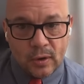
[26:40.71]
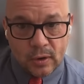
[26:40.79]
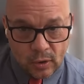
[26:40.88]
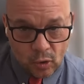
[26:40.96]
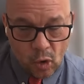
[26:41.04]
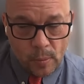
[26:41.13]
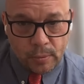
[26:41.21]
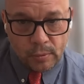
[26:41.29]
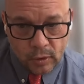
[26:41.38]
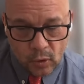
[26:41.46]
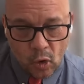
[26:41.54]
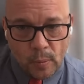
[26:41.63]
the, corp
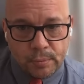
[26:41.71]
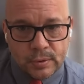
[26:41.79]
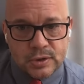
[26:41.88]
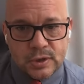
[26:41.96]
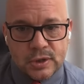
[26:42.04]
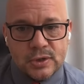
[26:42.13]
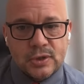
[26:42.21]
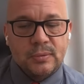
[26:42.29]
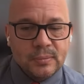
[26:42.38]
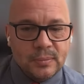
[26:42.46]
the corporate system,